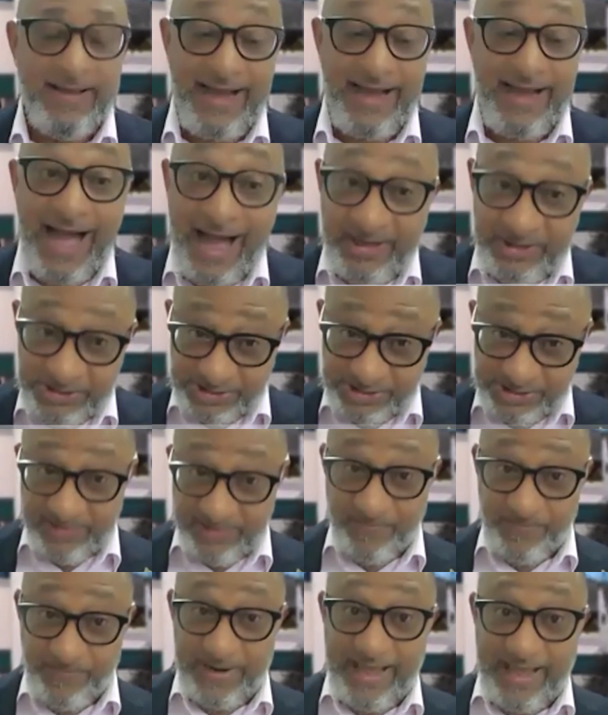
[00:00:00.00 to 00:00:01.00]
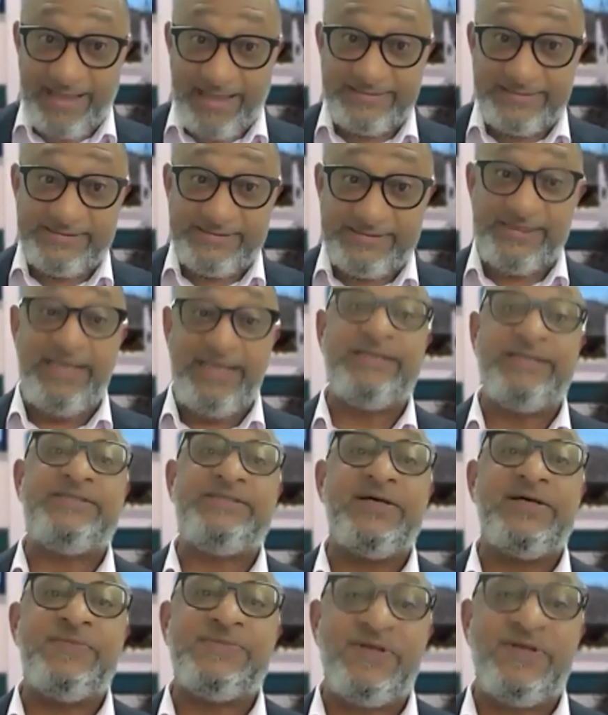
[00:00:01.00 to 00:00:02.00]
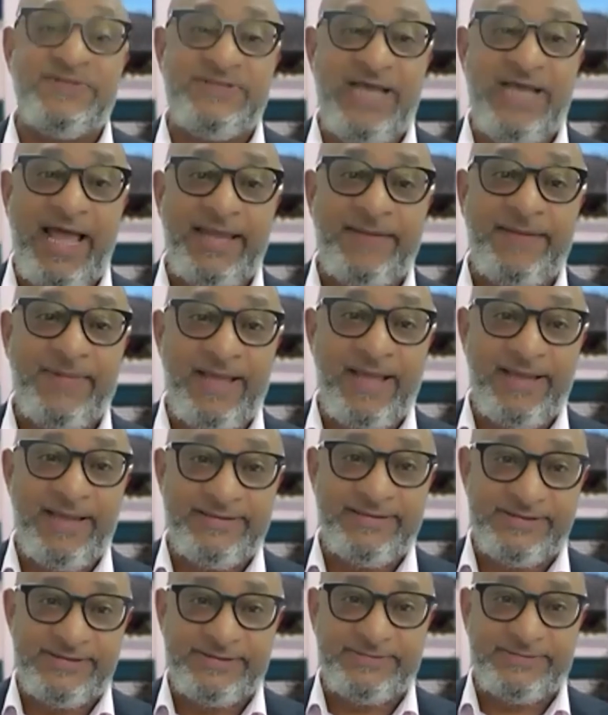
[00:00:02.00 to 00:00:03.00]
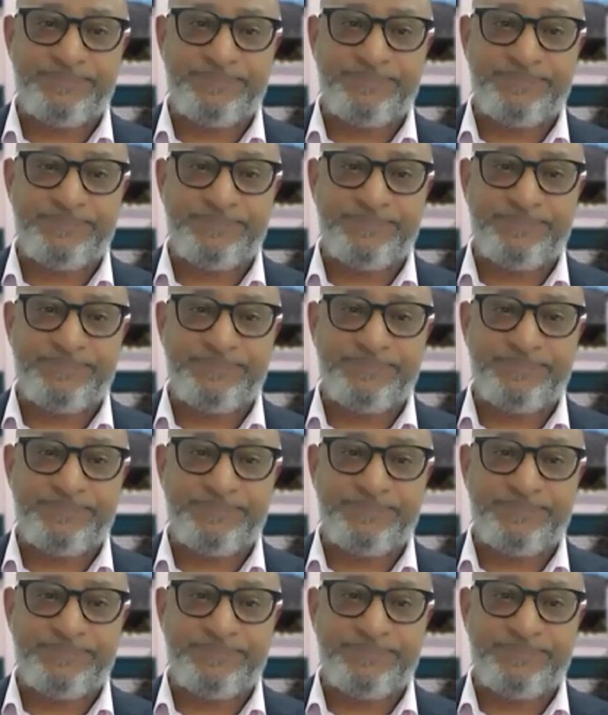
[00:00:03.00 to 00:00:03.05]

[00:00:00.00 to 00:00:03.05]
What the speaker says: action plans in terms of timelines.